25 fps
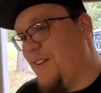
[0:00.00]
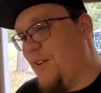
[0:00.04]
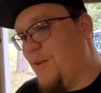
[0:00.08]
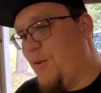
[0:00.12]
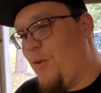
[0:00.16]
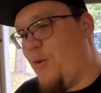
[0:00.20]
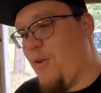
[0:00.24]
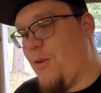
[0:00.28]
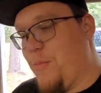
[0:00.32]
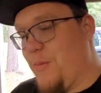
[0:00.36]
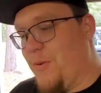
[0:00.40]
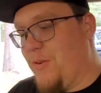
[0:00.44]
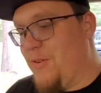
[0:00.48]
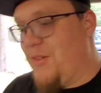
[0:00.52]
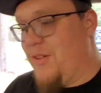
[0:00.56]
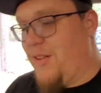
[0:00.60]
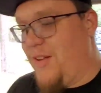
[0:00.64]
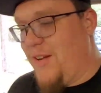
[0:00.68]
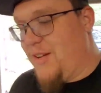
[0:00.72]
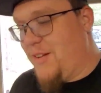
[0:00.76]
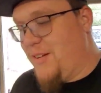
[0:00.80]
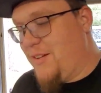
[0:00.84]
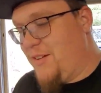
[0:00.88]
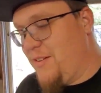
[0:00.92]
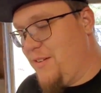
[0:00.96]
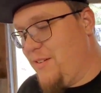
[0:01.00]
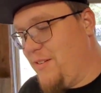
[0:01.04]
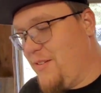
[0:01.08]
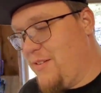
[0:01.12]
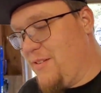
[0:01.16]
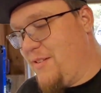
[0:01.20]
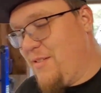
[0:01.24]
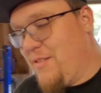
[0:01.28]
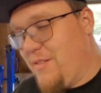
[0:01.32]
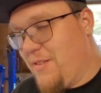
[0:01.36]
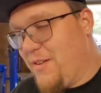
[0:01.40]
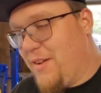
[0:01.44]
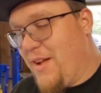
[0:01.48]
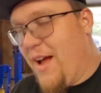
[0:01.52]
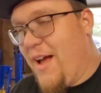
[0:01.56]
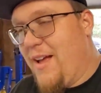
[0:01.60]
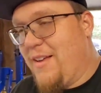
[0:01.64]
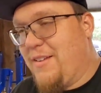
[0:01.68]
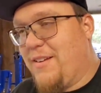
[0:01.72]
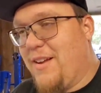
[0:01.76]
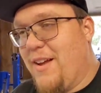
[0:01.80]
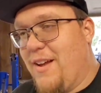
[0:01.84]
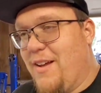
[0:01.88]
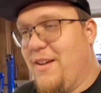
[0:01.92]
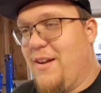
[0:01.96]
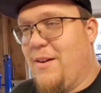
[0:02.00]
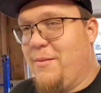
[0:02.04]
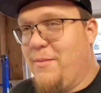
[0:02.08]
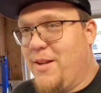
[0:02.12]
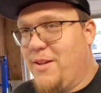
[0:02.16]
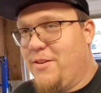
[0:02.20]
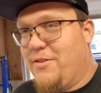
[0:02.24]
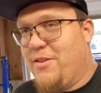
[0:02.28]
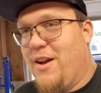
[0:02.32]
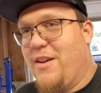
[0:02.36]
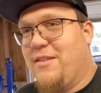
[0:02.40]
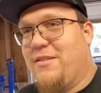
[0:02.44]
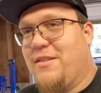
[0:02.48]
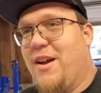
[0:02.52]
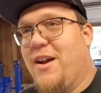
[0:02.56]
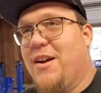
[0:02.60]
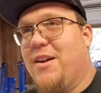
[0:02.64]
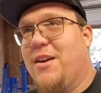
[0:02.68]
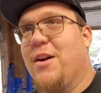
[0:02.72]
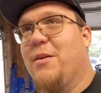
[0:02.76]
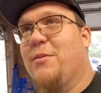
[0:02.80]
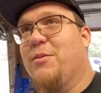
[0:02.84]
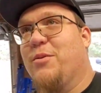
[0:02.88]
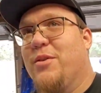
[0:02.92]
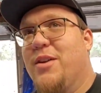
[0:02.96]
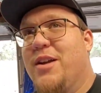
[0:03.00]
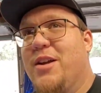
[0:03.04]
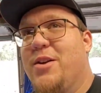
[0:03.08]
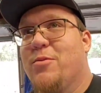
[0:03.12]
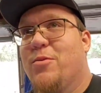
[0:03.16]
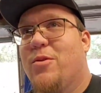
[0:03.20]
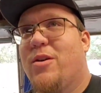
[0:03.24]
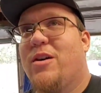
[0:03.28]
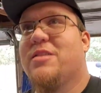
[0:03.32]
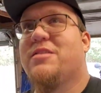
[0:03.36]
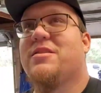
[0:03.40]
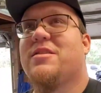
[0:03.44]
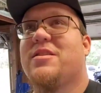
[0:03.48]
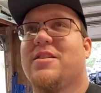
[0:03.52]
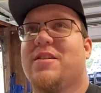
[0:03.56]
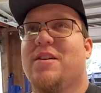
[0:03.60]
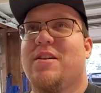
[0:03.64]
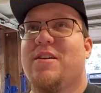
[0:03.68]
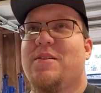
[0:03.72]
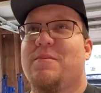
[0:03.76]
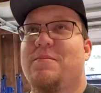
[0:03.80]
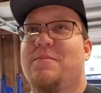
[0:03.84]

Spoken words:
Like horrible. Like trash guy comes when he wants to